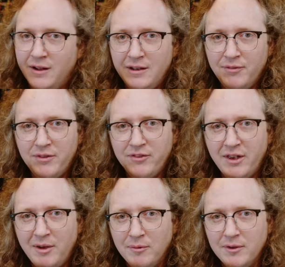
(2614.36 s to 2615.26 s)
I love
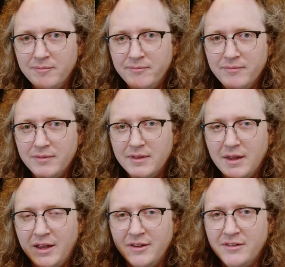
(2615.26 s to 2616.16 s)
this camera,
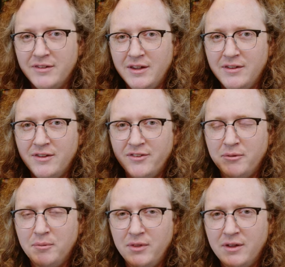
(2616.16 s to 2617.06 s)
and it
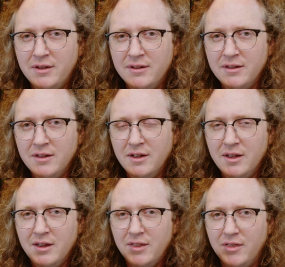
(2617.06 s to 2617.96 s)
does something
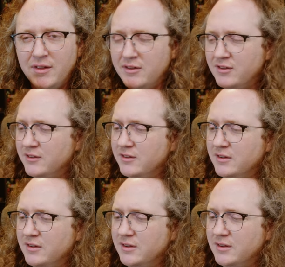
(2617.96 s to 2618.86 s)
that
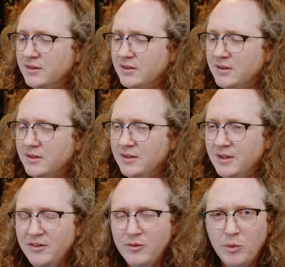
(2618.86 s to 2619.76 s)

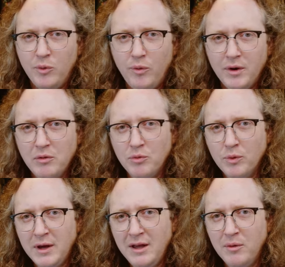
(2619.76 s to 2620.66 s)
is quite
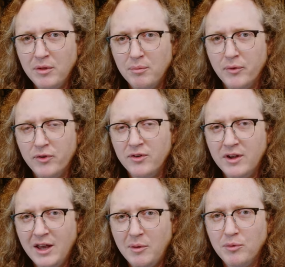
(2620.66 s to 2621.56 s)
rare with
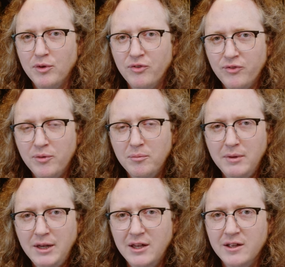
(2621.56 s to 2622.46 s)
modern cameras, for
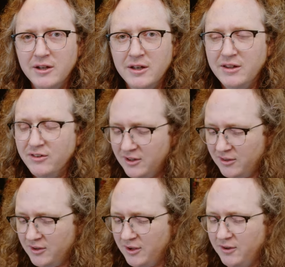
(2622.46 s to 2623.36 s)
me at least,
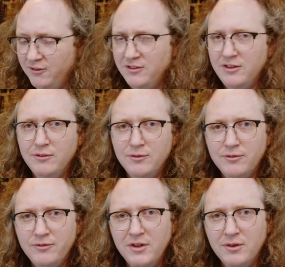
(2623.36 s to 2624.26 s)
in that I
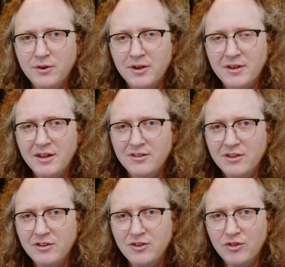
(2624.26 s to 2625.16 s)
still feel
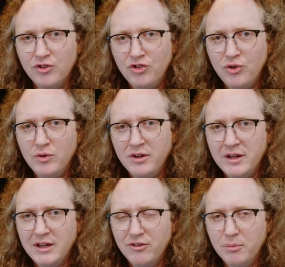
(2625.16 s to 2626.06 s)
connected to the
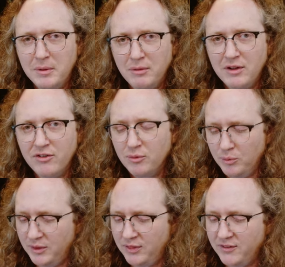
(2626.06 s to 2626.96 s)
shooting
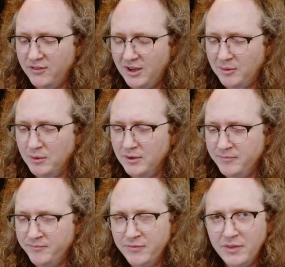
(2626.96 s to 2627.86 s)
experience with this camera.